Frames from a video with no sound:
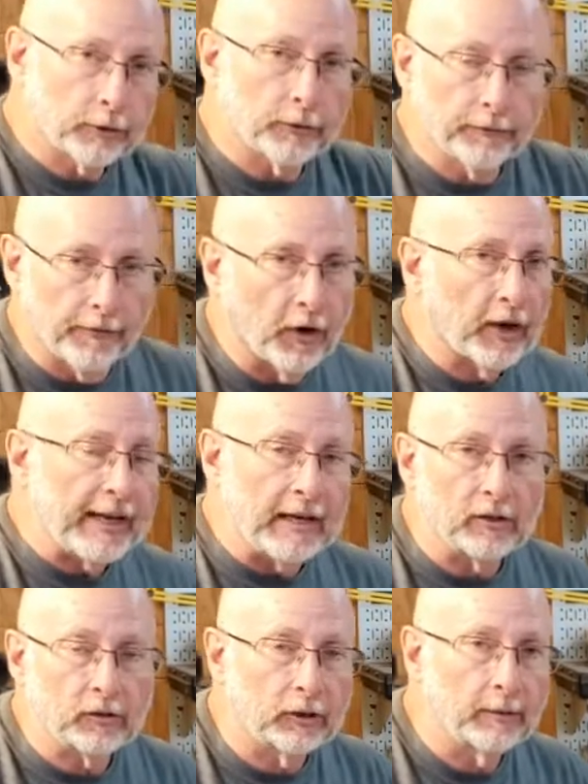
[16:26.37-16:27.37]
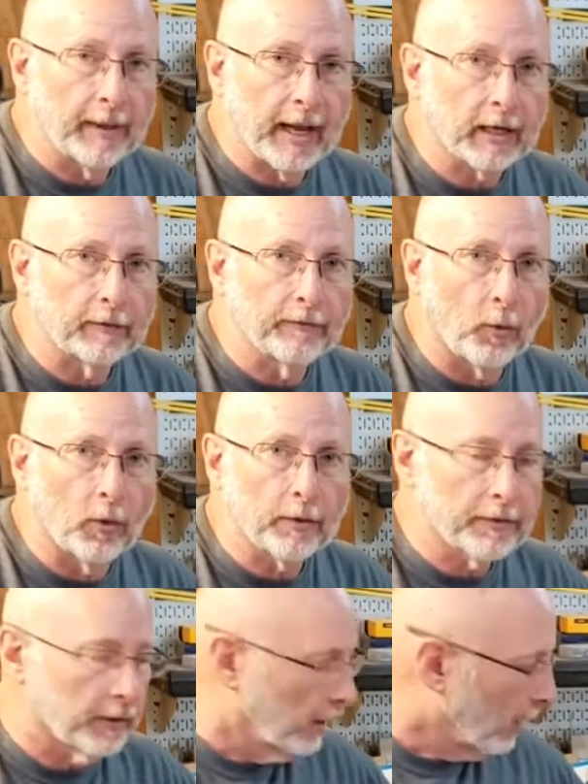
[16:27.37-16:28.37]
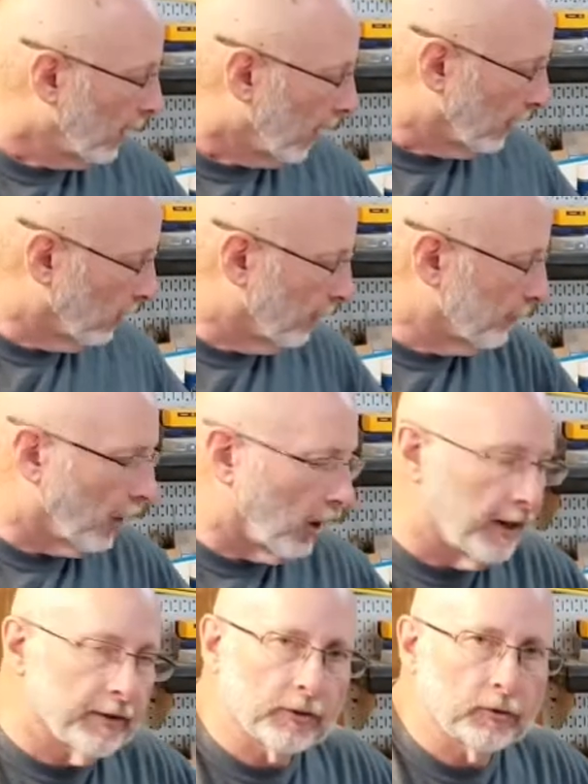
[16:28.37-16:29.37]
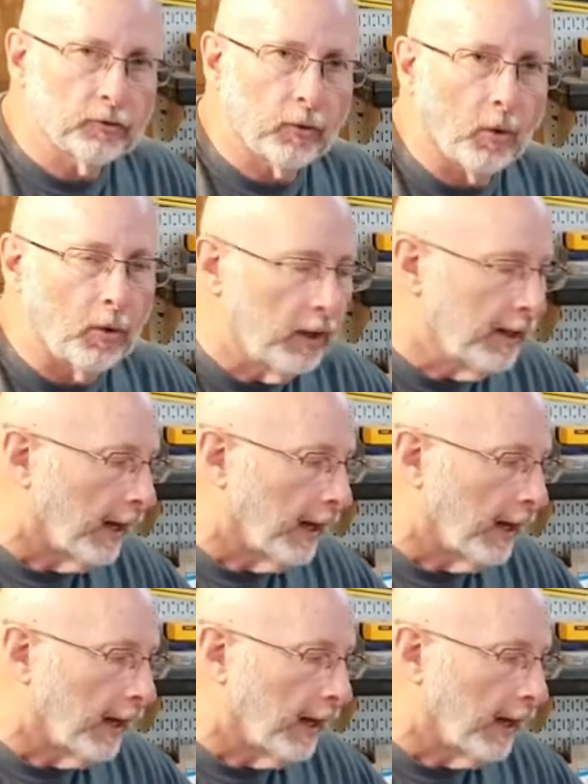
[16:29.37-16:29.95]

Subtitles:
very easily back and forth. I love the height control.